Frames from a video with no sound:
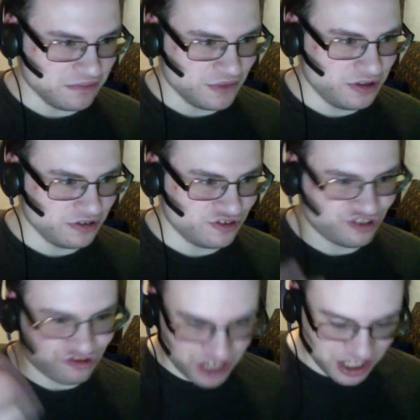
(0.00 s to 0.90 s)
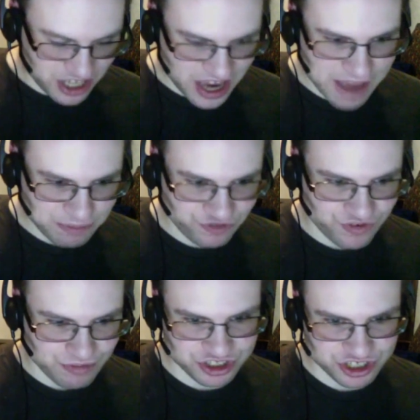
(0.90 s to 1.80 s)
Screen captures from the
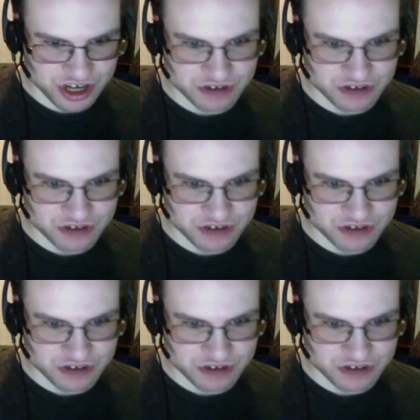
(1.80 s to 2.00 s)
show,